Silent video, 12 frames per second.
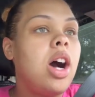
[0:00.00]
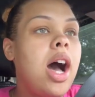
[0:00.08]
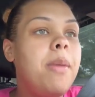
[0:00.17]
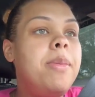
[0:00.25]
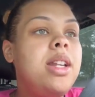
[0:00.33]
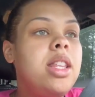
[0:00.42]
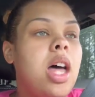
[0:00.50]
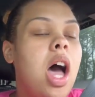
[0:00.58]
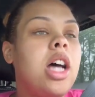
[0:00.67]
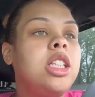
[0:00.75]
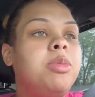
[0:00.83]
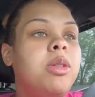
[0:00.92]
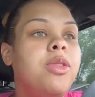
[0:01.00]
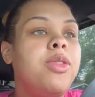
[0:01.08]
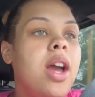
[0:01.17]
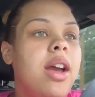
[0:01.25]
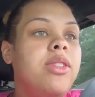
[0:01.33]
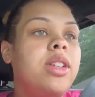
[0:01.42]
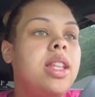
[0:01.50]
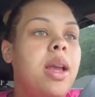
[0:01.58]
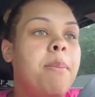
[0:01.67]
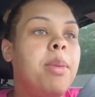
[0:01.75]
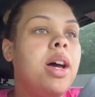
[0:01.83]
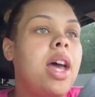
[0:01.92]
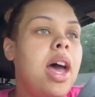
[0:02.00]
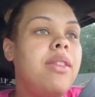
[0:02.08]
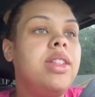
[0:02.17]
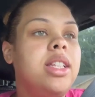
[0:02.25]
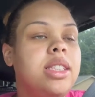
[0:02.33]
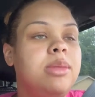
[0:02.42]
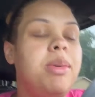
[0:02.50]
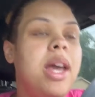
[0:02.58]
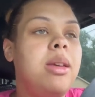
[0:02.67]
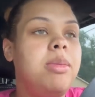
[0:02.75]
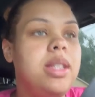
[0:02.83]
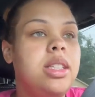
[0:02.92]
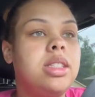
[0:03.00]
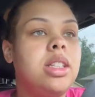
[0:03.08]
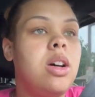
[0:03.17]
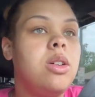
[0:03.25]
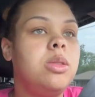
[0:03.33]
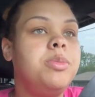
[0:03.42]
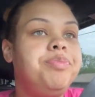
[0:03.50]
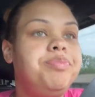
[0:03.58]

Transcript: I've been to the hospital for everything but having this baby. So